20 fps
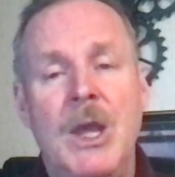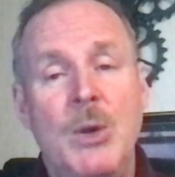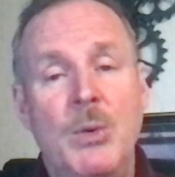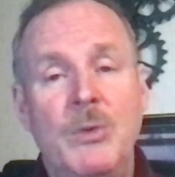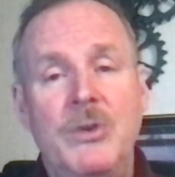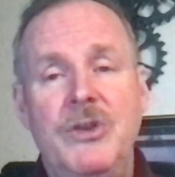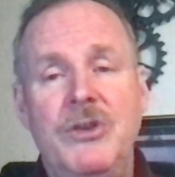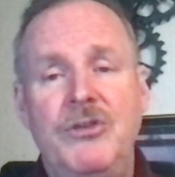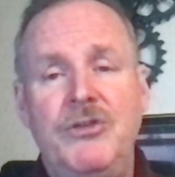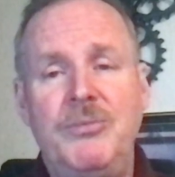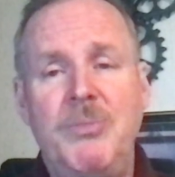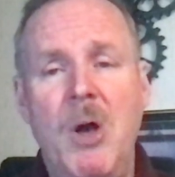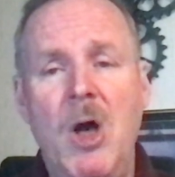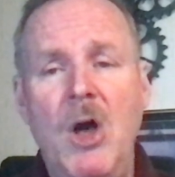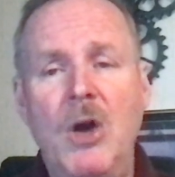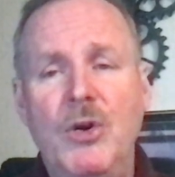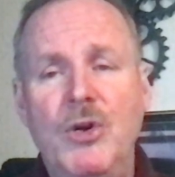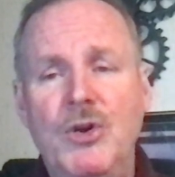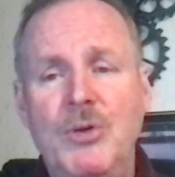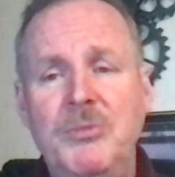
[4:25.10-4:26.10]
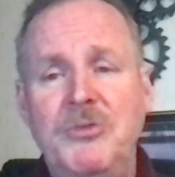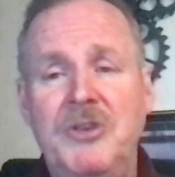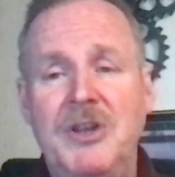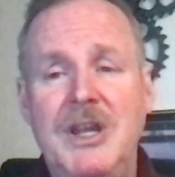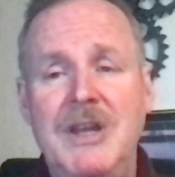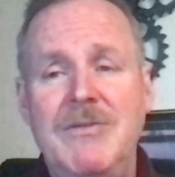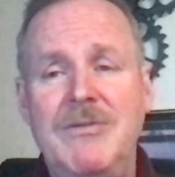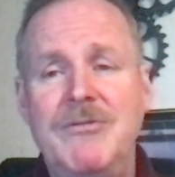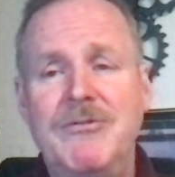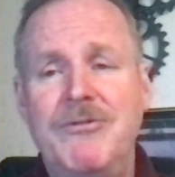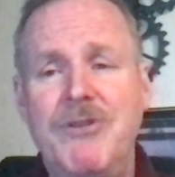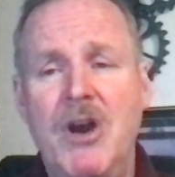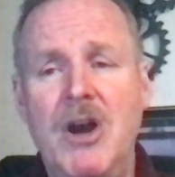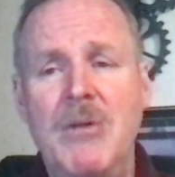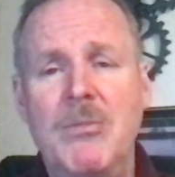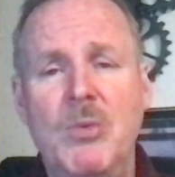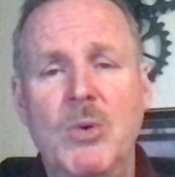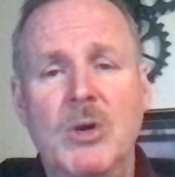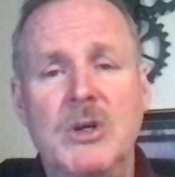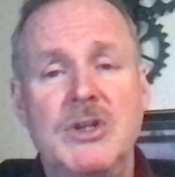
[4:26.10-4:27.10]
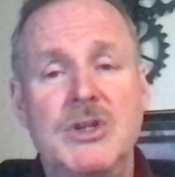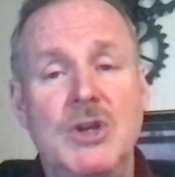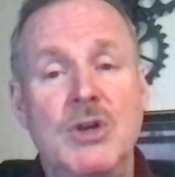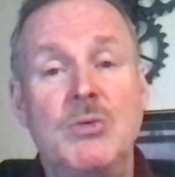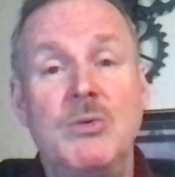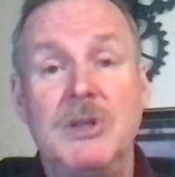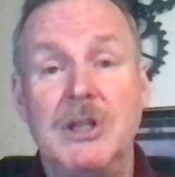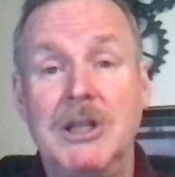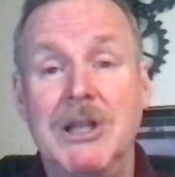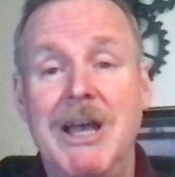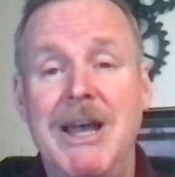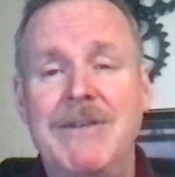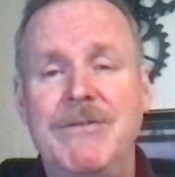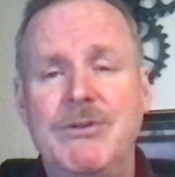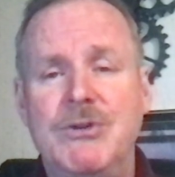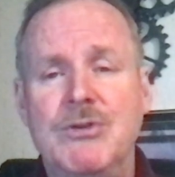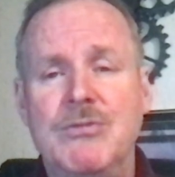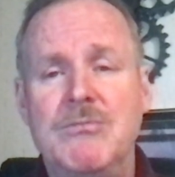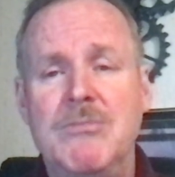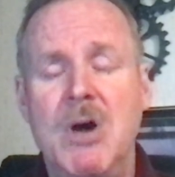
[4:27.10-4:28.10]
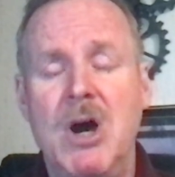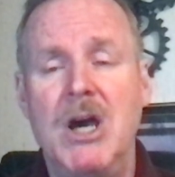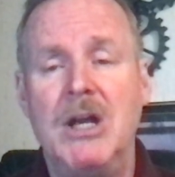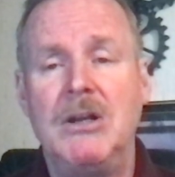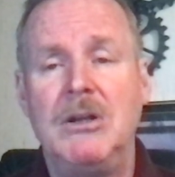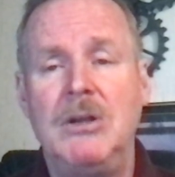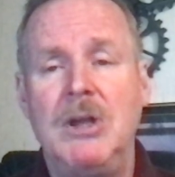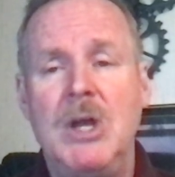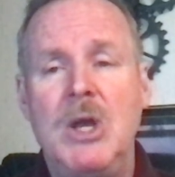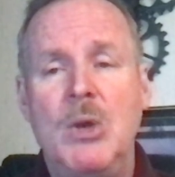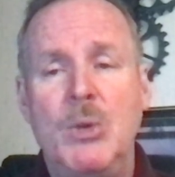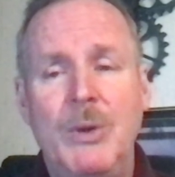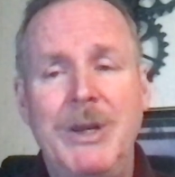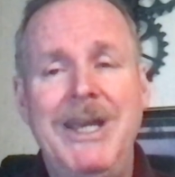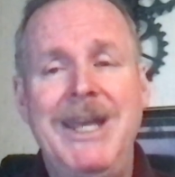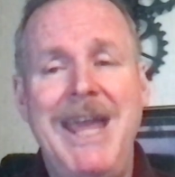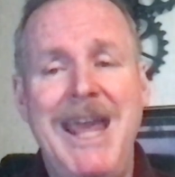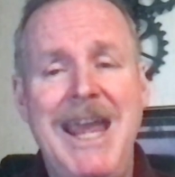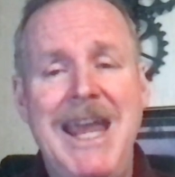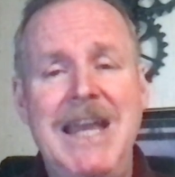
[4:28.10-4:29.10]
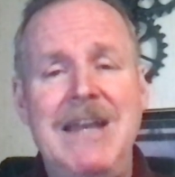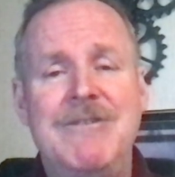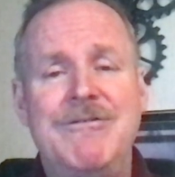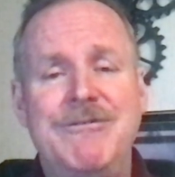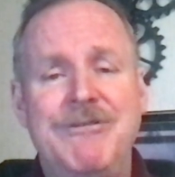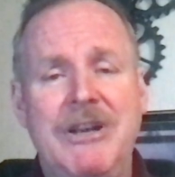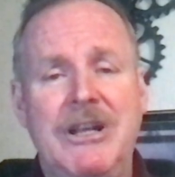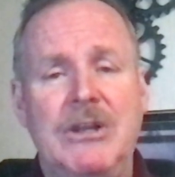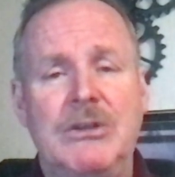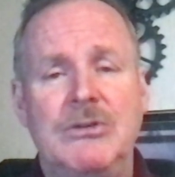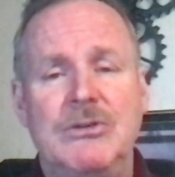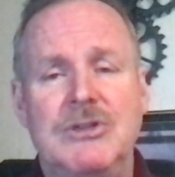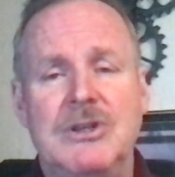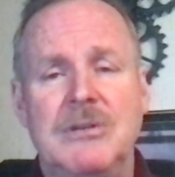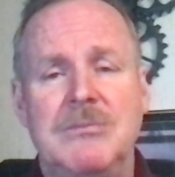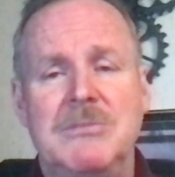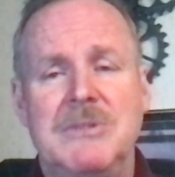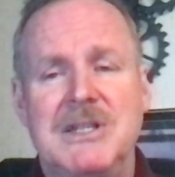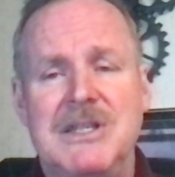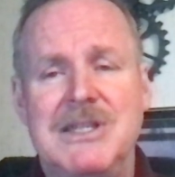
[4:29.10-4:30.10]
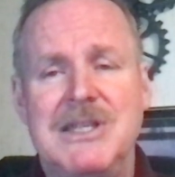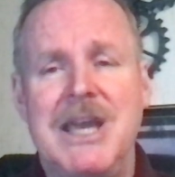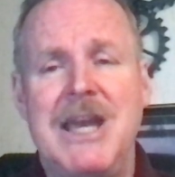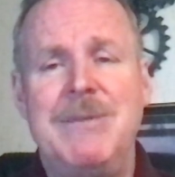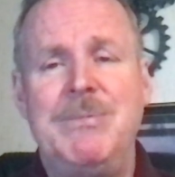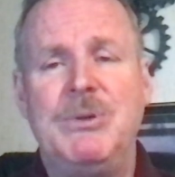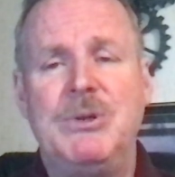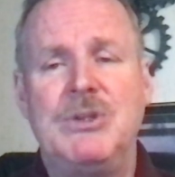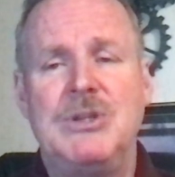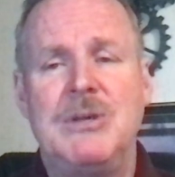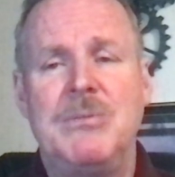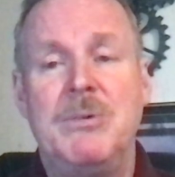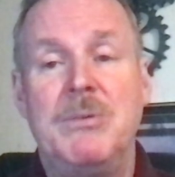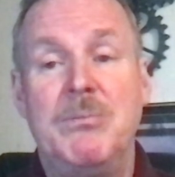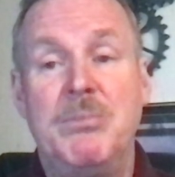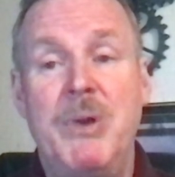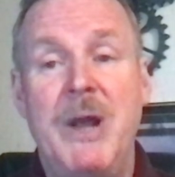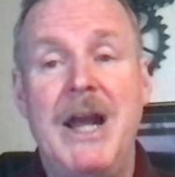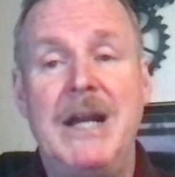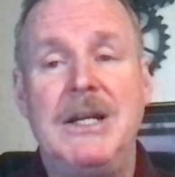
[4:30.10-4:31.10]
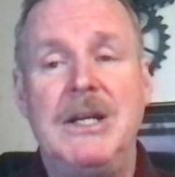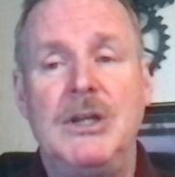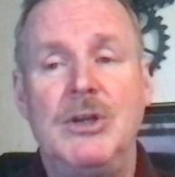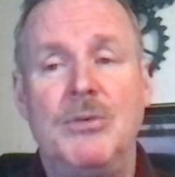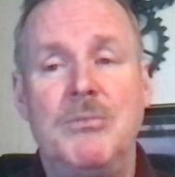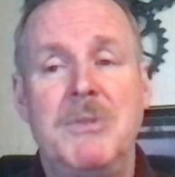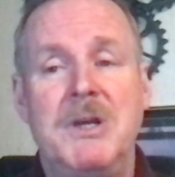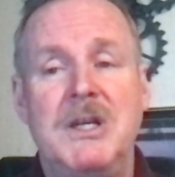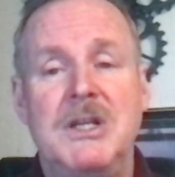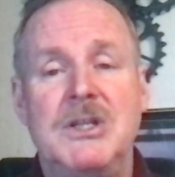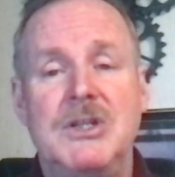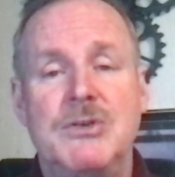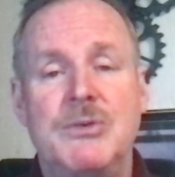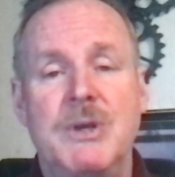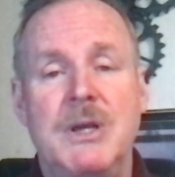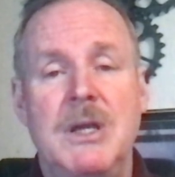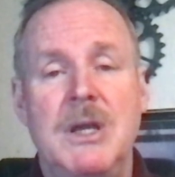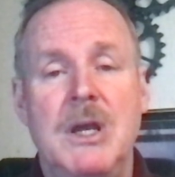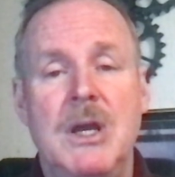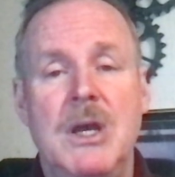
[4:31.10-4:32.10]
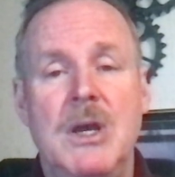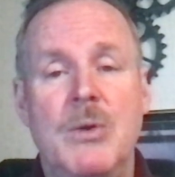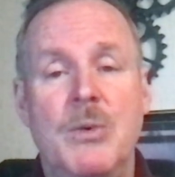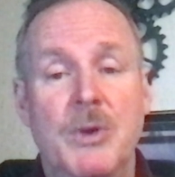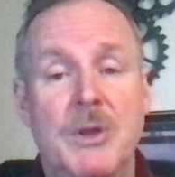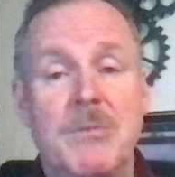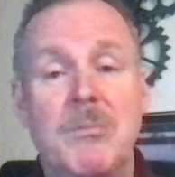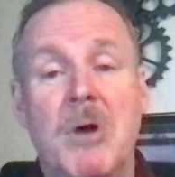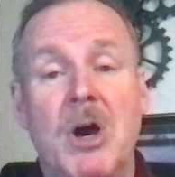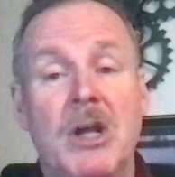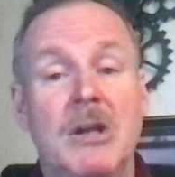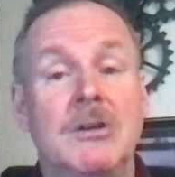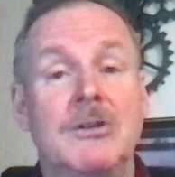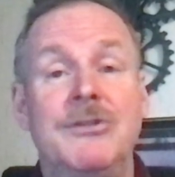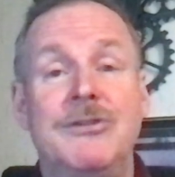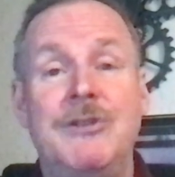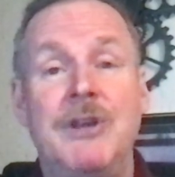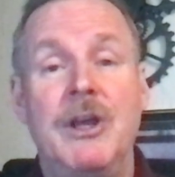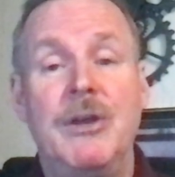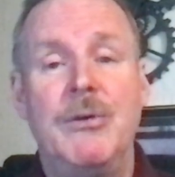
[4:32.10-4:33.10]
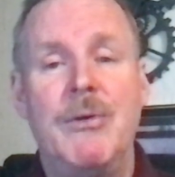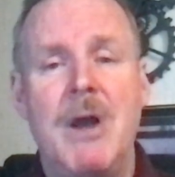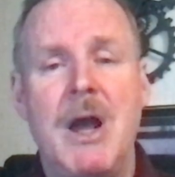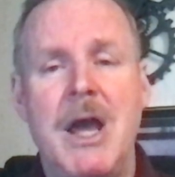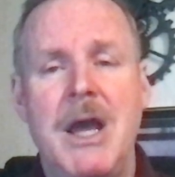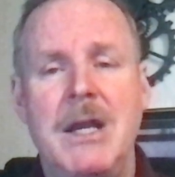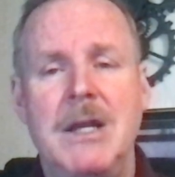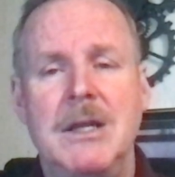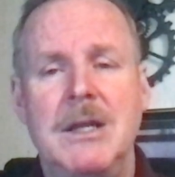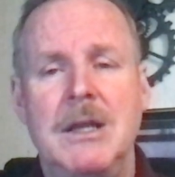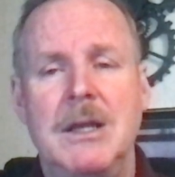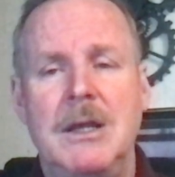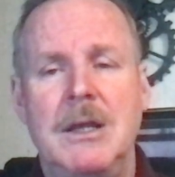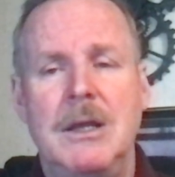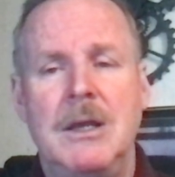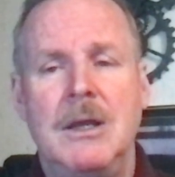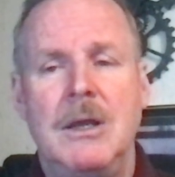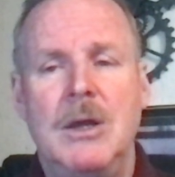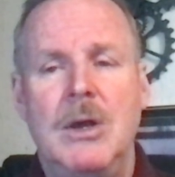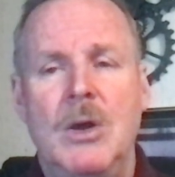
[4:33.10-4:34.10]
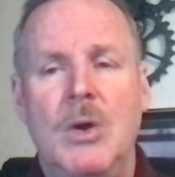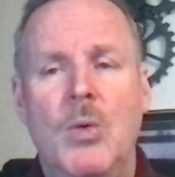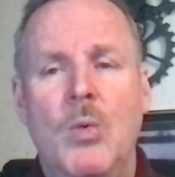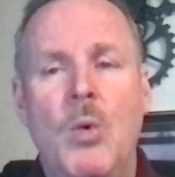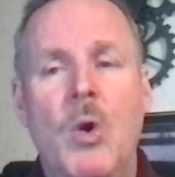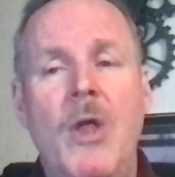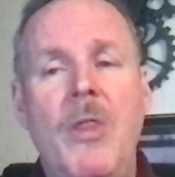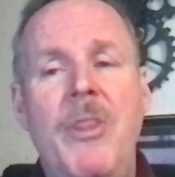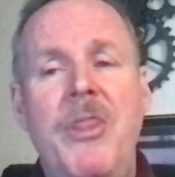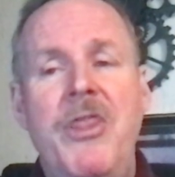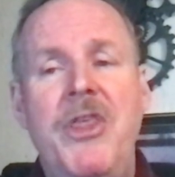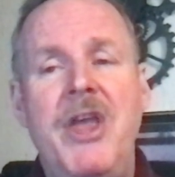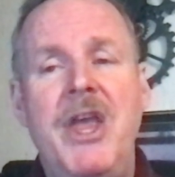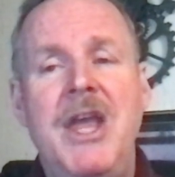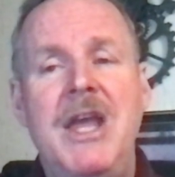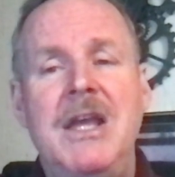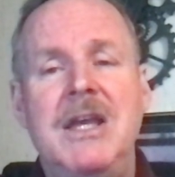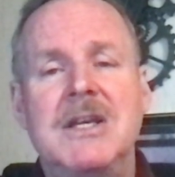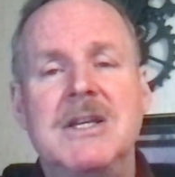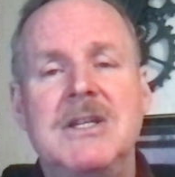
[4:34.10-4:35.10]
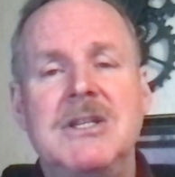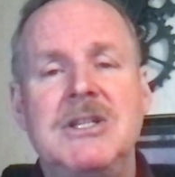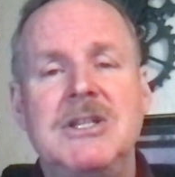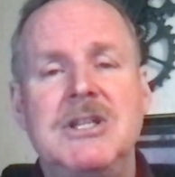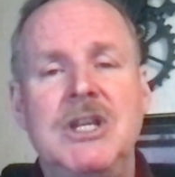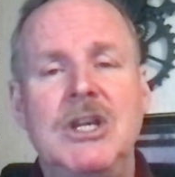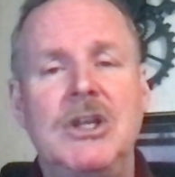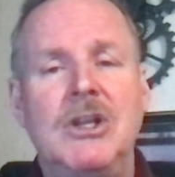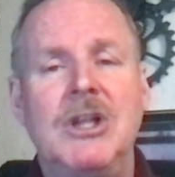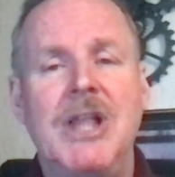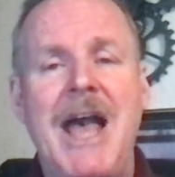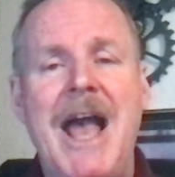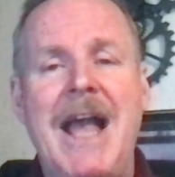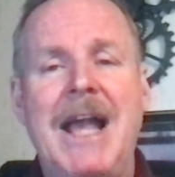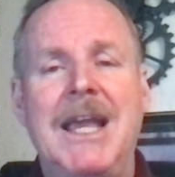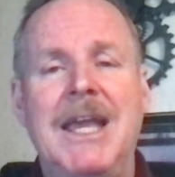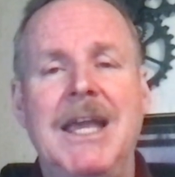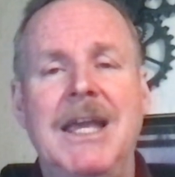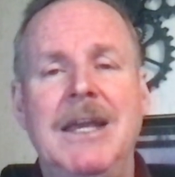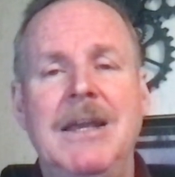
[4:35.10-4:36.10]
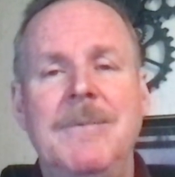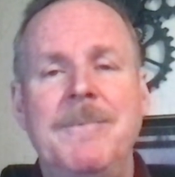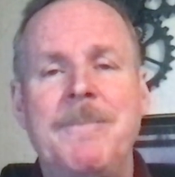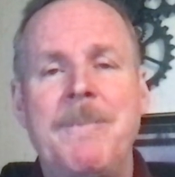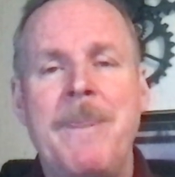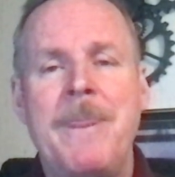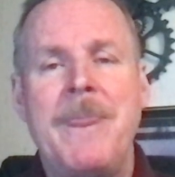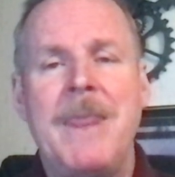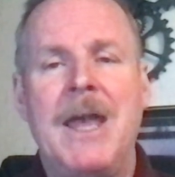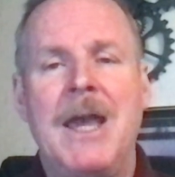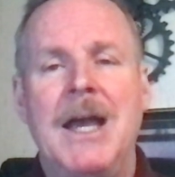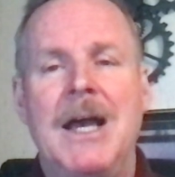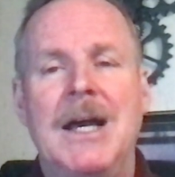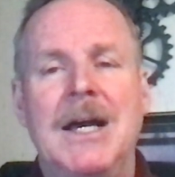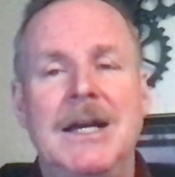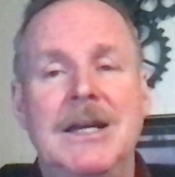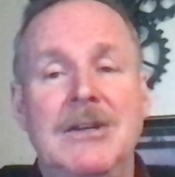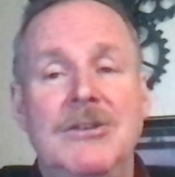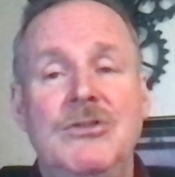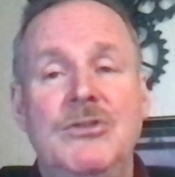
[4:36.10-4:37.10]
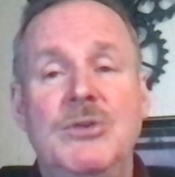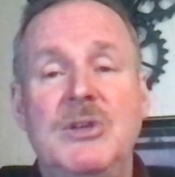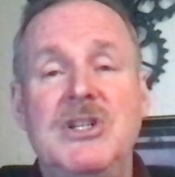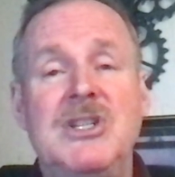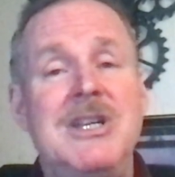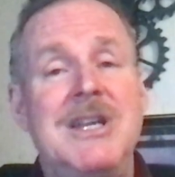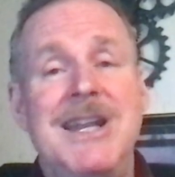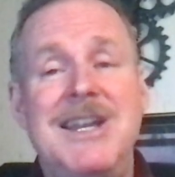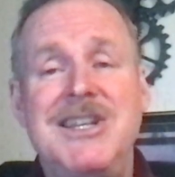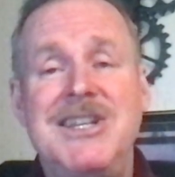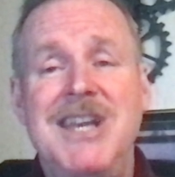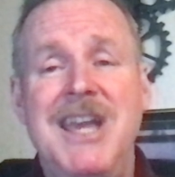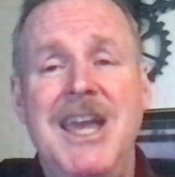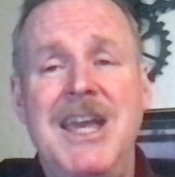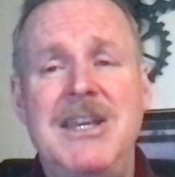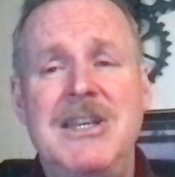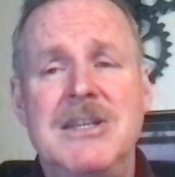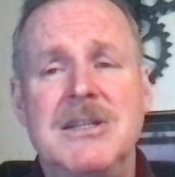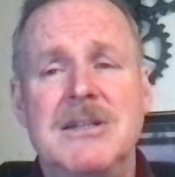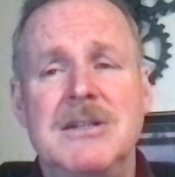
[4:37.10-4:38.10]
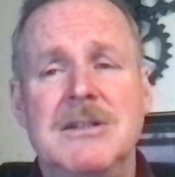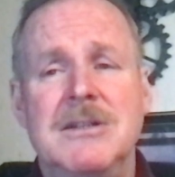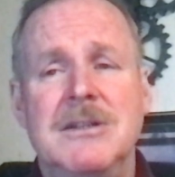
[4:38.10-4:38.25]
With the small groups, and even far more so with the life group model, we gained fellowship, discipleship, and practical ministry when the model is done right. One thing is still lacking is Christian education.